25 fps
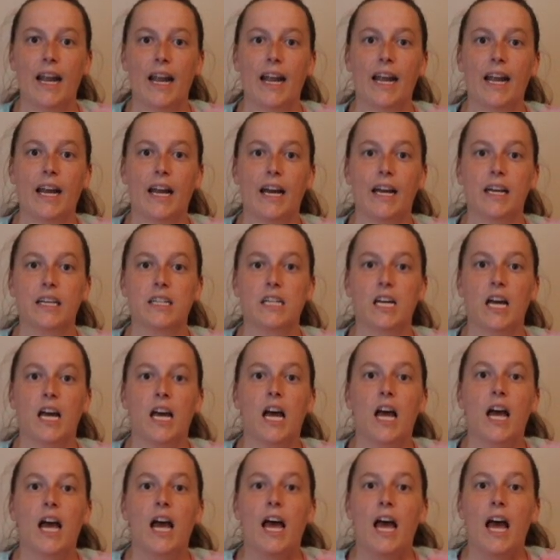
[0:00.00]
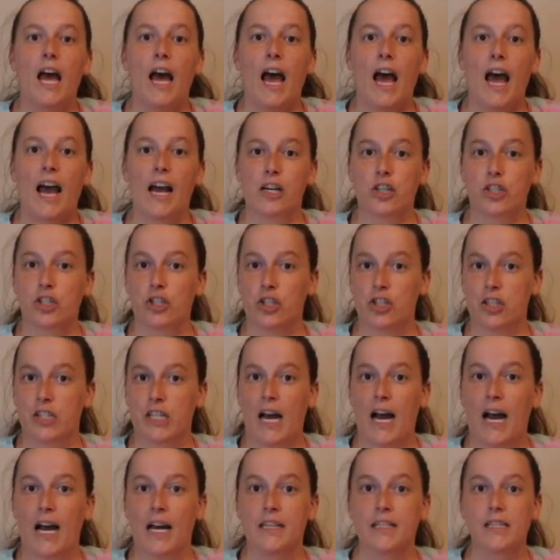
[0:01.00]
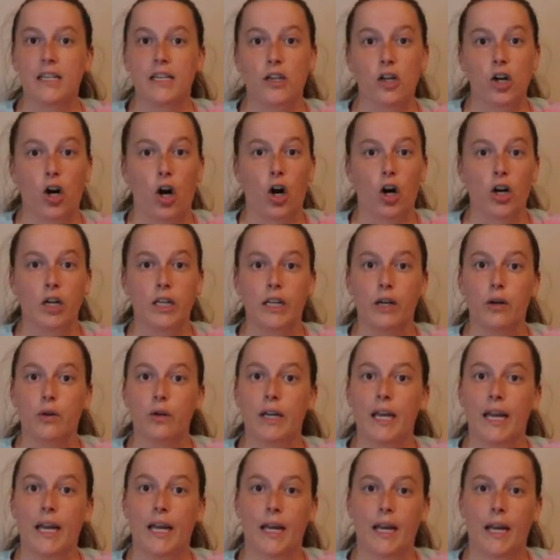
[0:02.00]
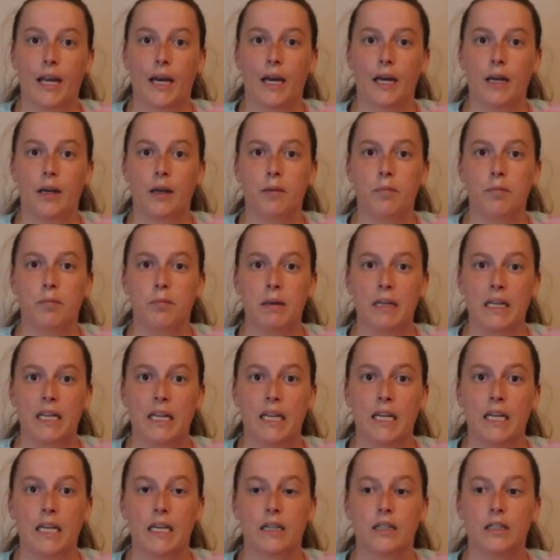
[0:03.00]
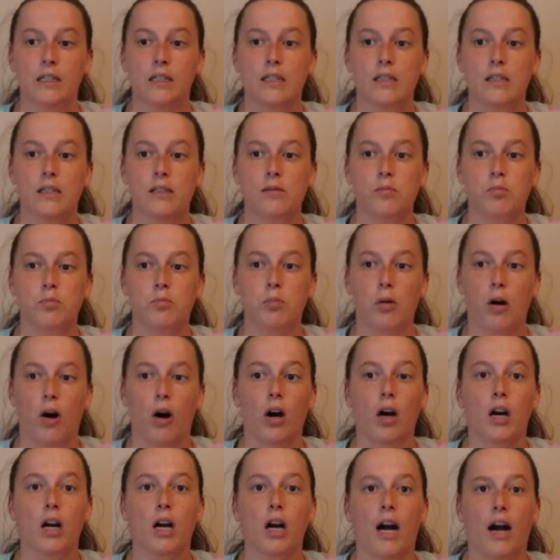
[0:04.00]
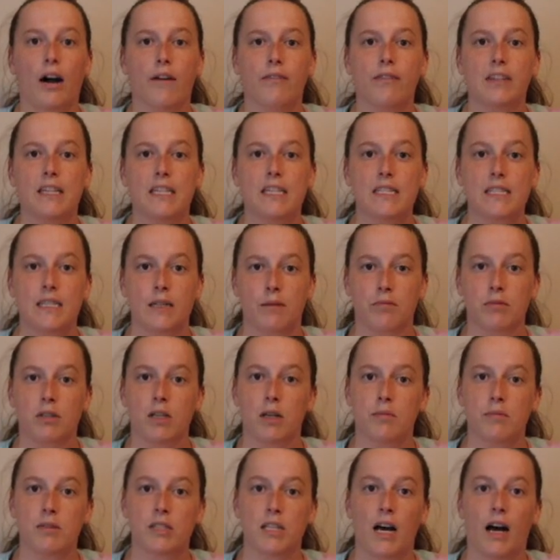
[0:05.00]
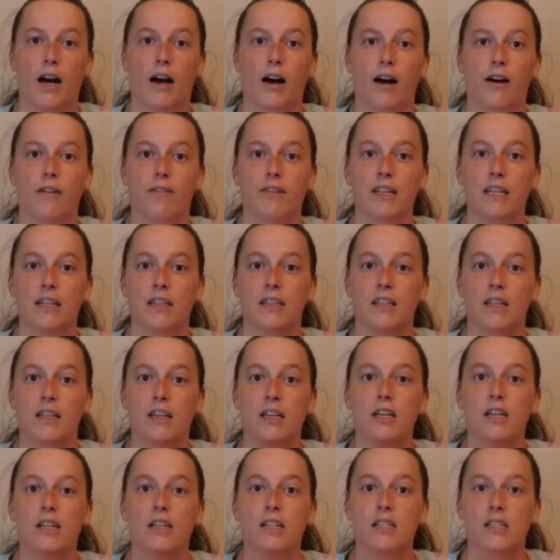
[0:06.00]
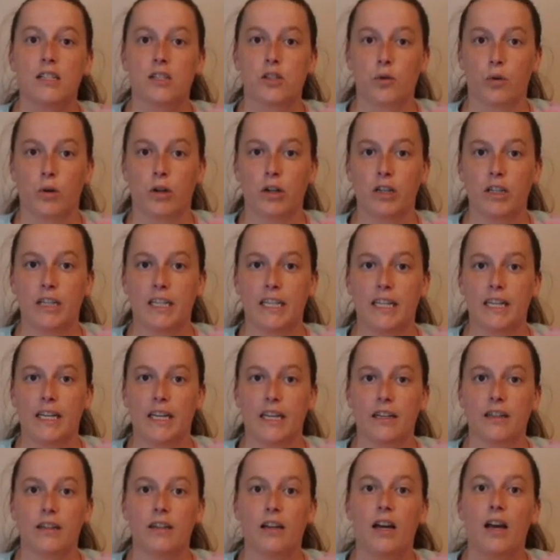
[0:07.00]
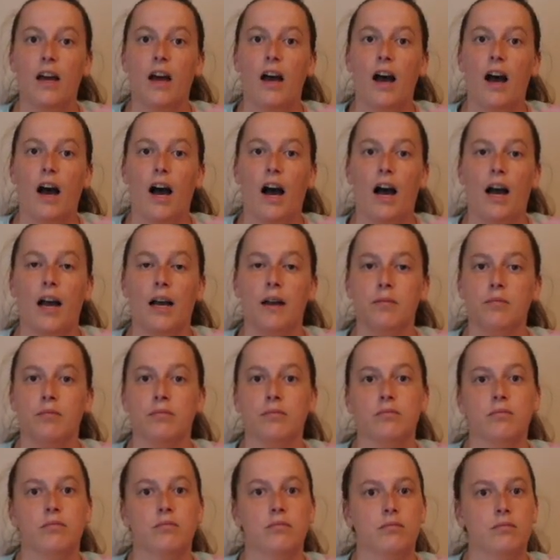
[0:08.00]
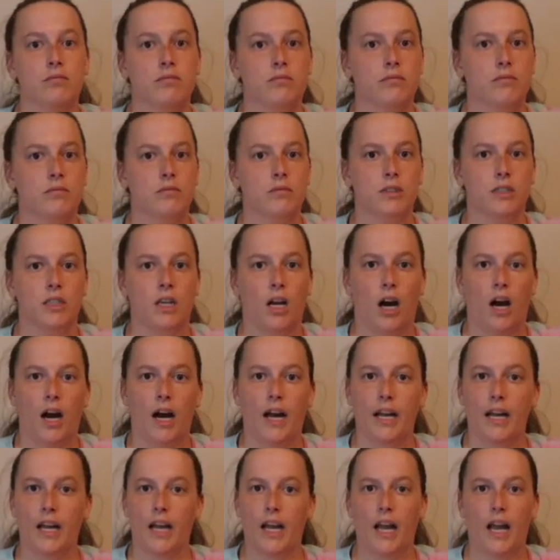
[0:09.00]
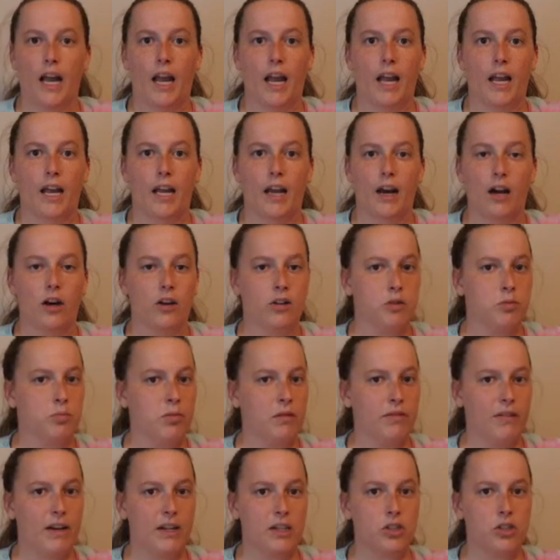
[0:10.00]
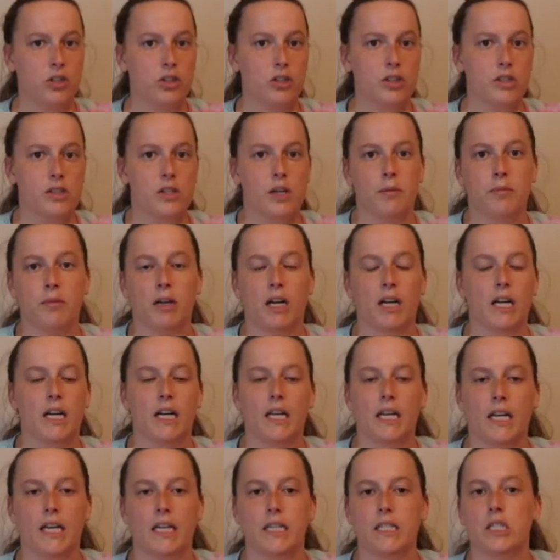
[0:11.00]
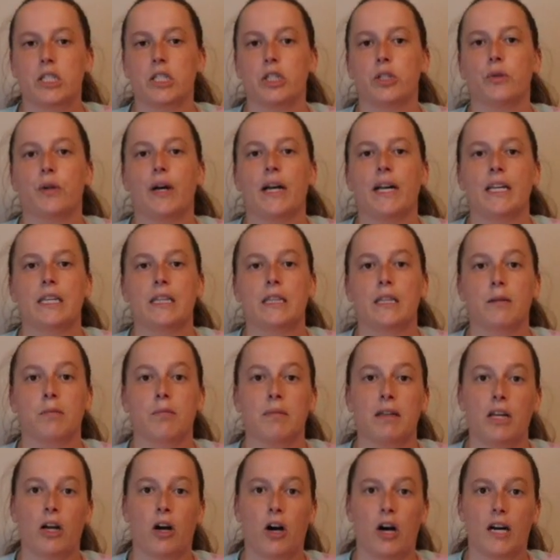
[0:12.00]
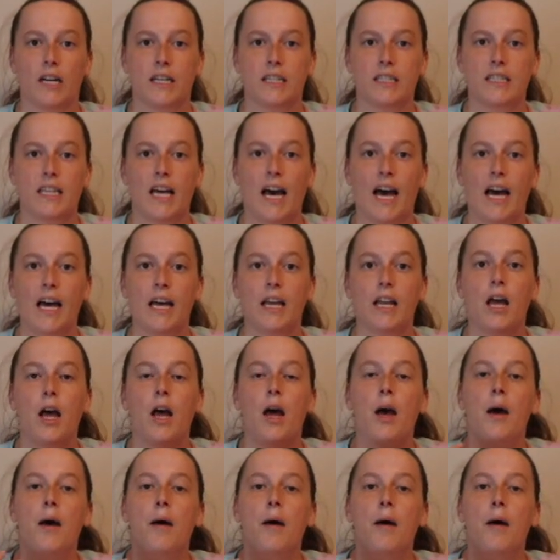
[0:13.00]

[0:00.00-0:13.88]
and exercise and cardio can be part of the symptoms of disordered eating. I'm not a health professional, so I'm not going to get into anything beyond that.